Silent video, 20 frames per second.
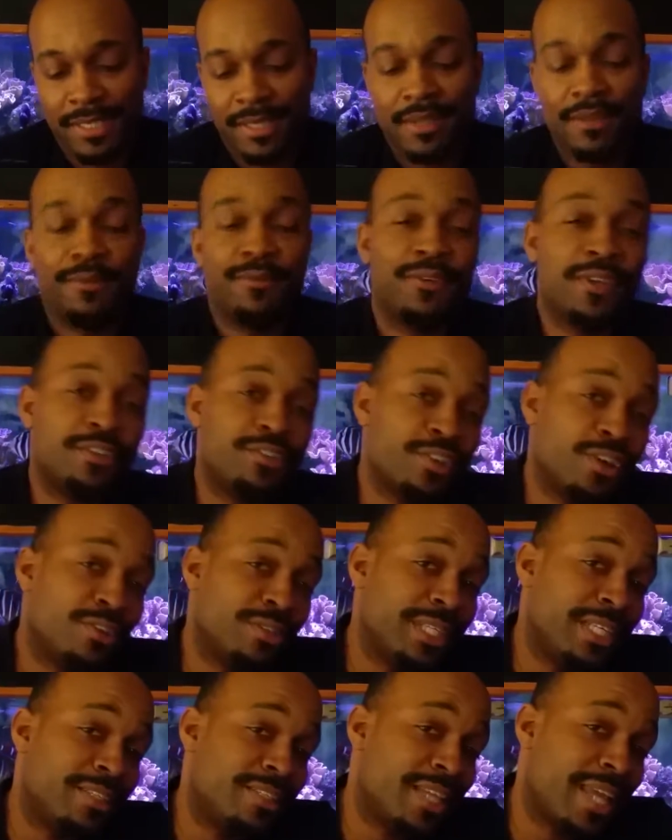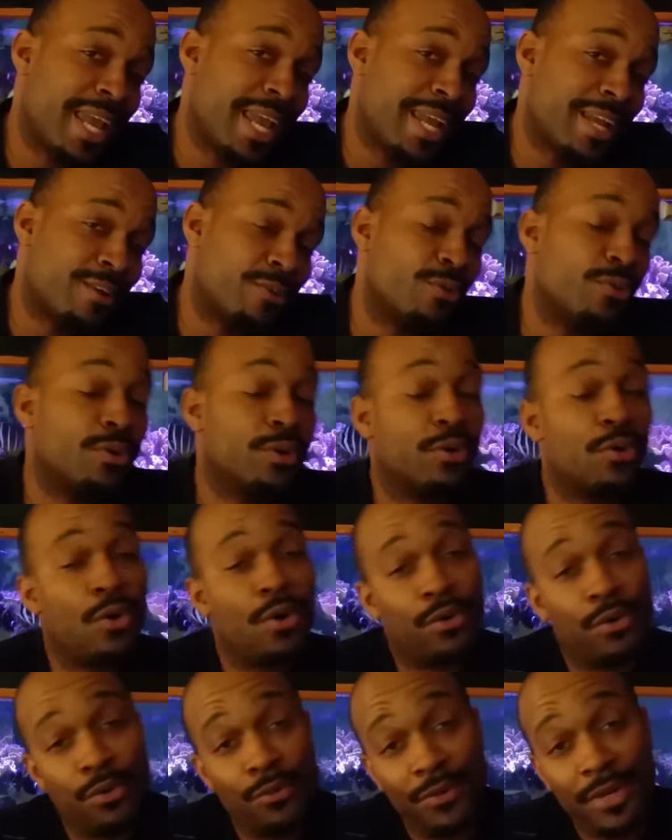Fish only tank or
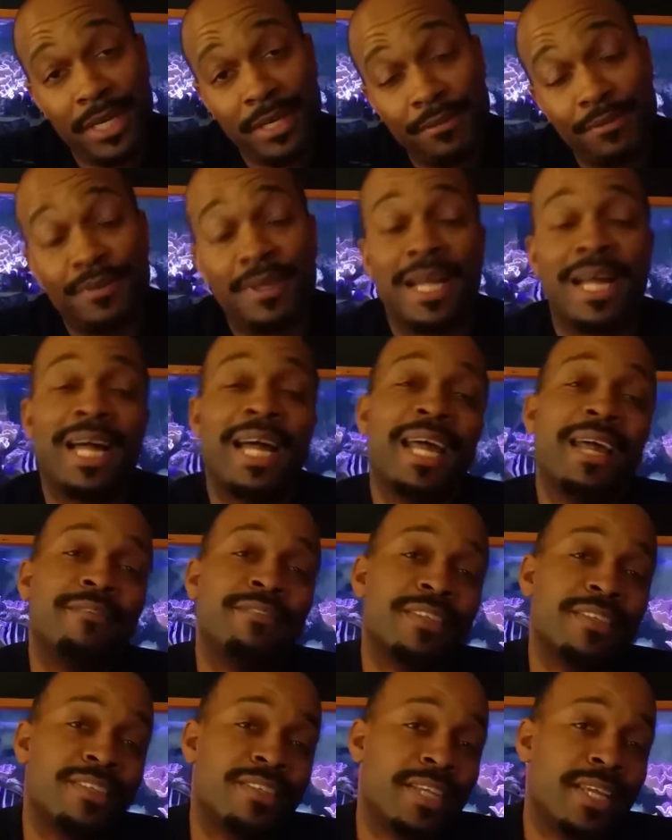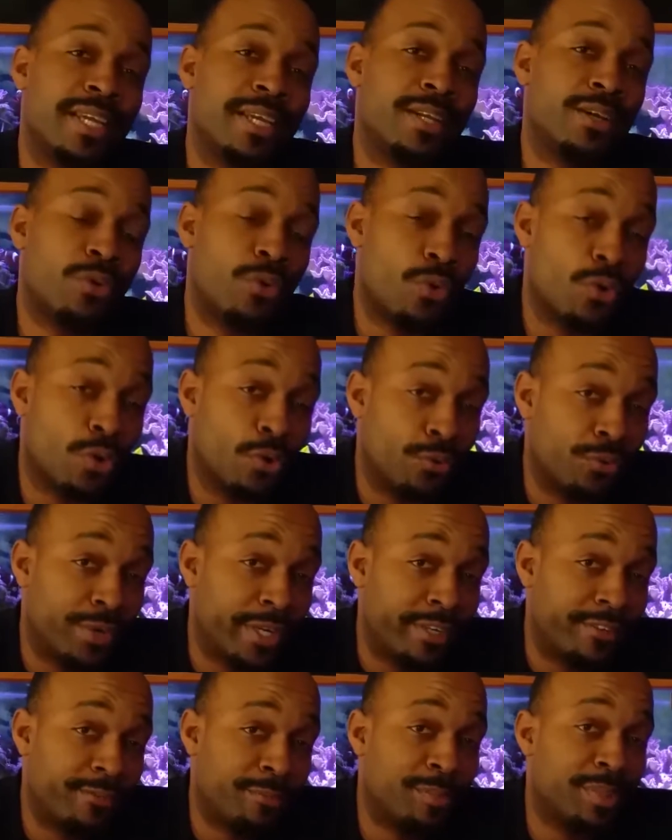coral reef? I have to say coral
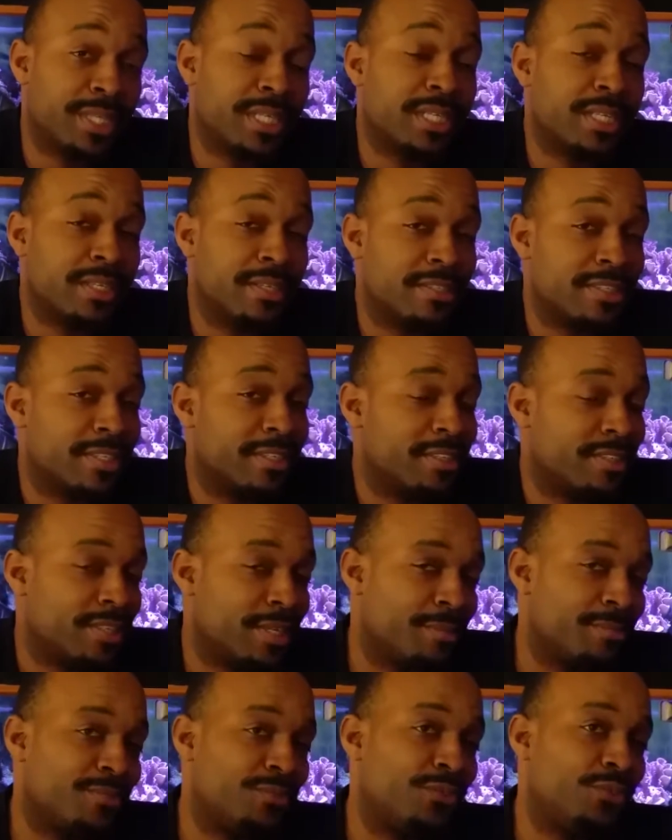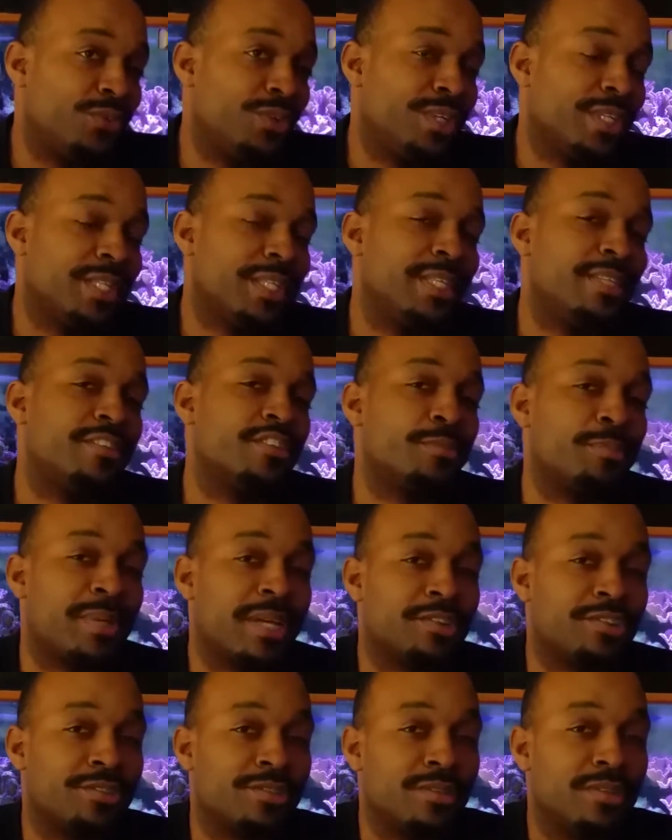reef because there's something really
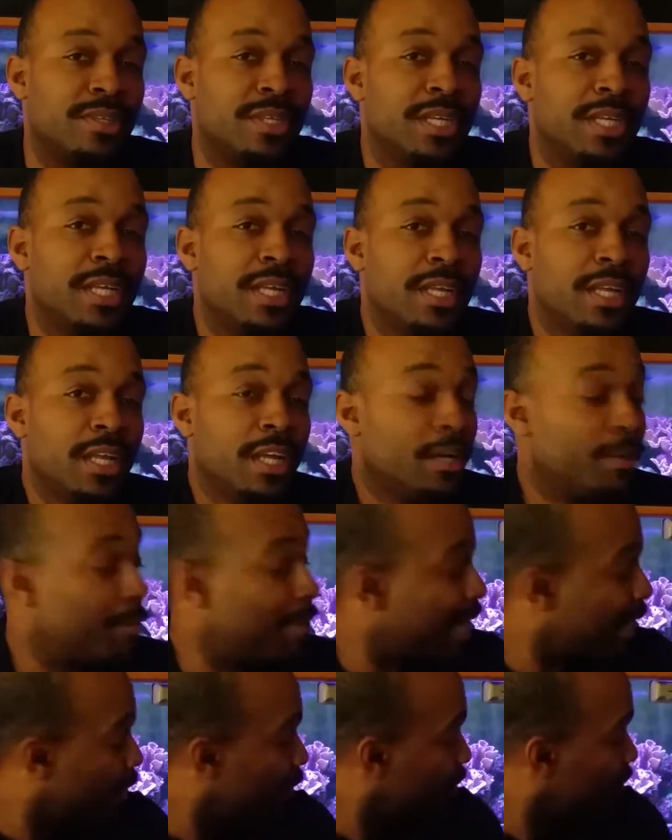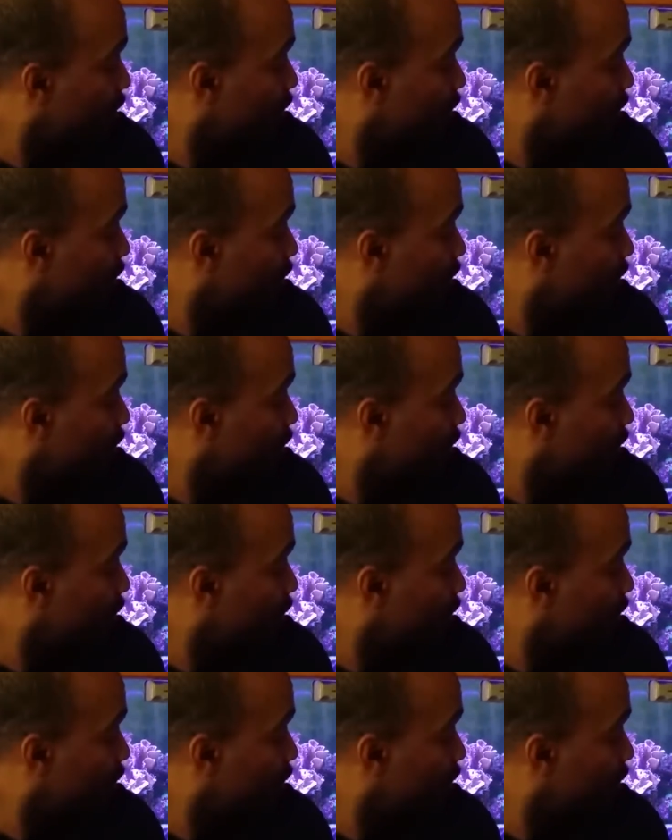special about